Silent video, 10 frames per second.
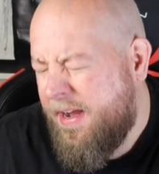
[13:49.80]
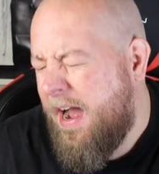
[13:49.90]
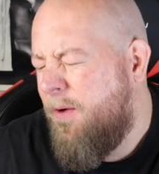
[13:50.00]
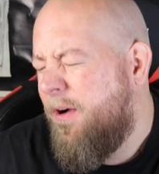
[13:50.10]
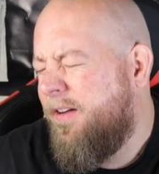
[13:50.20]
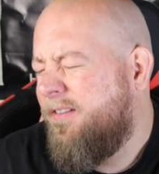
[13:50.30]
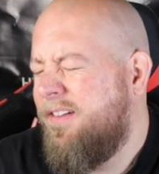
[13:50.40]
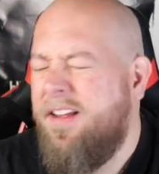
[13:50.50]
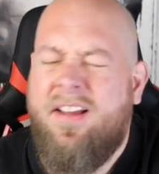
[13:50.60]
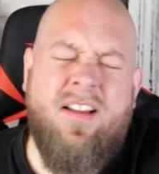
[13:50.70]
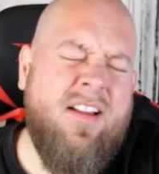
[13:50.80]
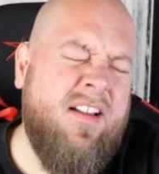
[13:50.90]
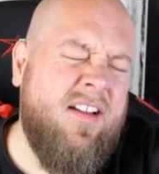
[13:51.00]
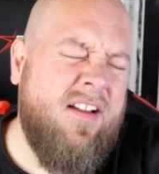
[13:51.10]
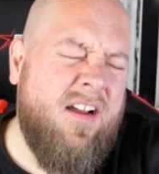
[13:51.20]
we got one.
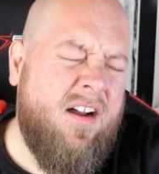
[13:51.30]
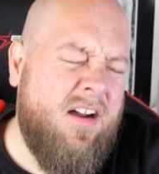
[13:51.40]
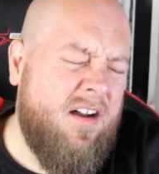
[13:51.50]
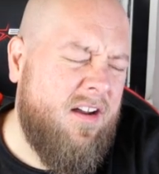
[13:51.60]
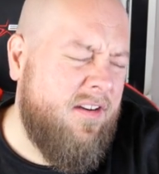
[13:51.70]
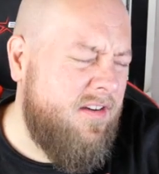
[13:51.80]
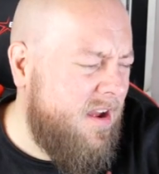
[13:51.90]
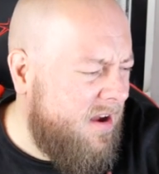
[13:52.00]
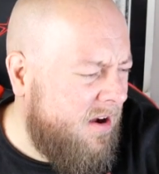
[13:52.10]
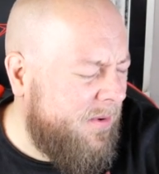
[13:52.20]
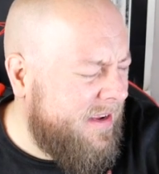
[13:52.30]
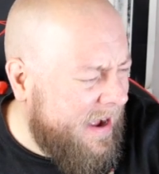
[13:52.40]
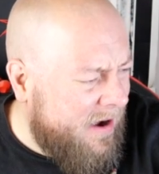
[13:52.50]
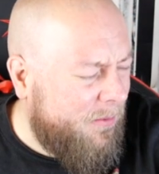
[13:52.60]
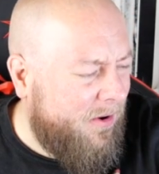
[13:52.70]
Oh, no, we
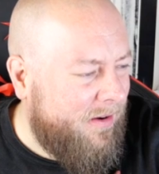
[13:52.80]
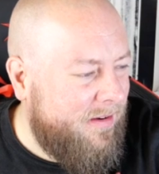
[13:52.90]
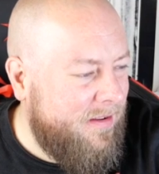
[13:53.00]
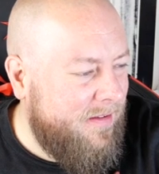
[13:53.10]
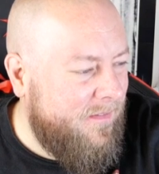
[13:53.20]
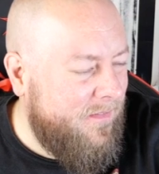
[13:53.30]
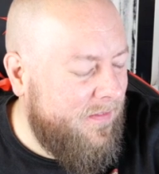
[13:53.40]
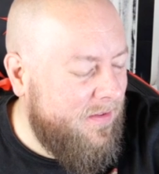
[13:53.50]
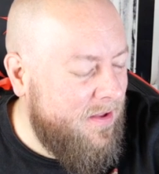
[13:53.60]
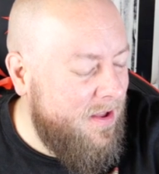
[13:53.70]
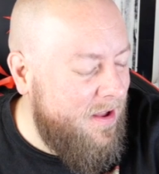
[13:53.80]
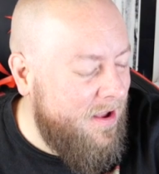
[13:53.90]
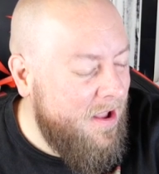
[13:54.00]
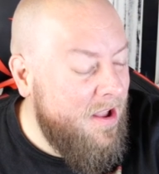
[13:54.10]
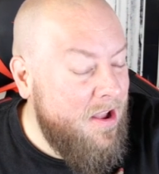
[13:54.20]
got one.
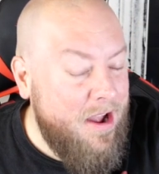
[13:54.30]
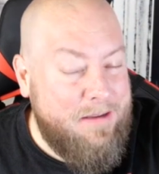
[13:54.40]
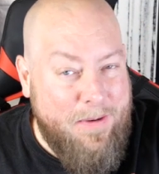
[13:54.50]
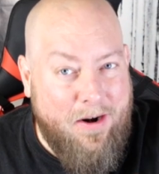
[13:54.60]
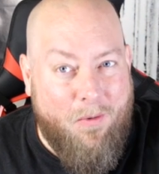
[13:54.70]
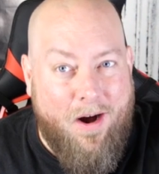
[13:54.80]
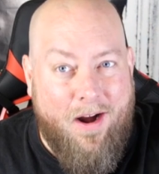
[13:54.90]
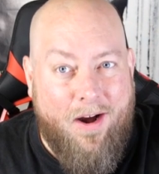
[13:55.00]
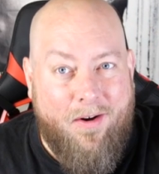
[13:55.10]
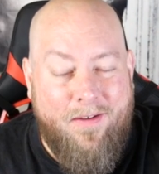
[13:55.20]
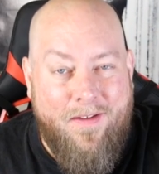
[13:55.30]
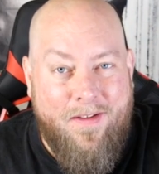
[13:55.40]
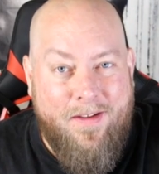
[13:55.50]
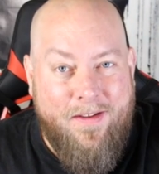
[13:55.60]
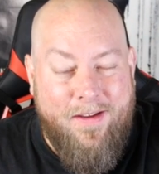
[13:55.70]
It's been a while.
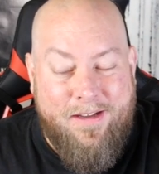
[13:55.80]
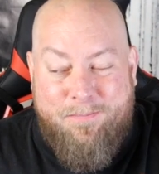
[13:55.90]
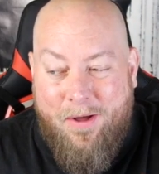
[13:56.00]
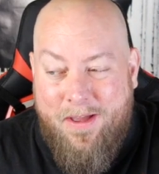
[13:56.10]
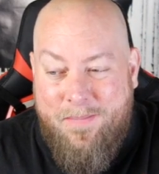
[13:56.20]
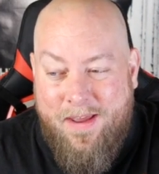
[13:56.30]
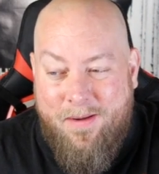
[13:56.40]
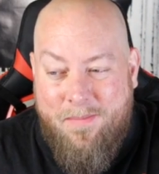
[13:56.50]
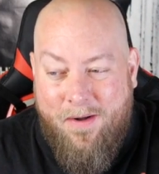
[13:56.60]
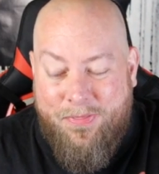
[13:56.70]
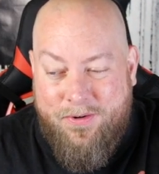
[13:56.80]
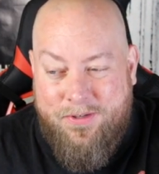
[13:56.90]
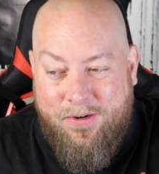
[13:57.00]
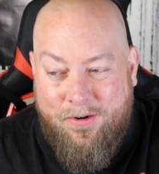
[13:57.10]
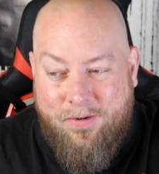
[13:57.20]
It's probably been a month or
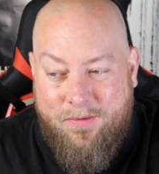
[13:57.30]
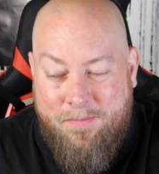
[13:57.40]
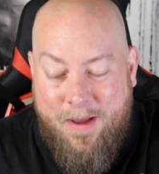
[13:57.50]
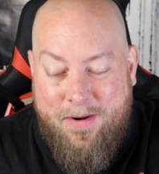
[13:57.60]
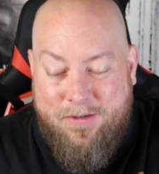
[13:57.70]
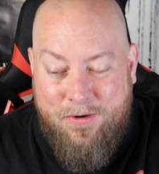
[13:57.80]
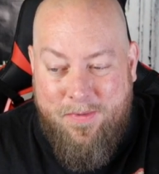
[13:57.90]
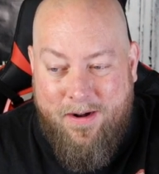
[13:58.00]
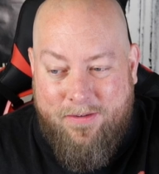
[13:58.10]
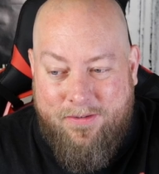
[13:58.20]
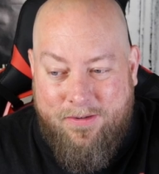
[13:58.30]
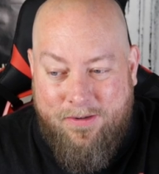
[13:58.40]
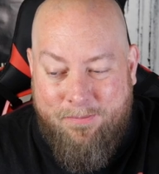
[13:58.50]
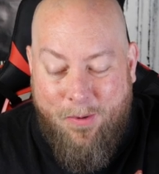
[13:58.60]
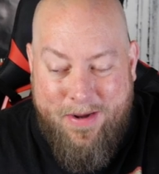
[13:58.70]
two, maybe 2 months,
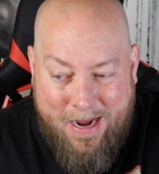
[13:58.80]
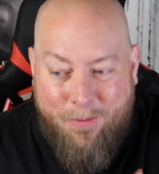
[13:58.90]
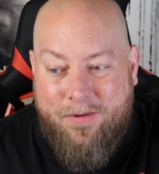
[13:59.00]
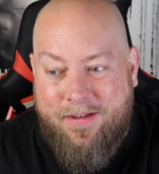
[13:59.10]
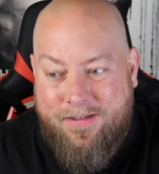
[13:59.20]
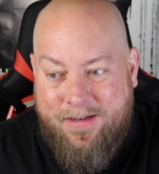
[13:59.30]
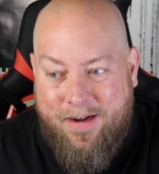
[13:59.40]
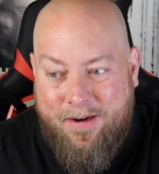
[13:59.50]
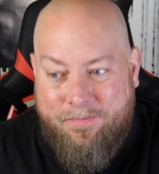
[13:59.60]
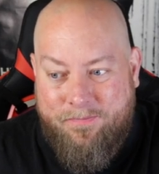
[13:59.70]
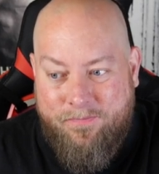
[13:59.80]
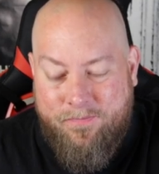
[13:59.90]
but we got one this time.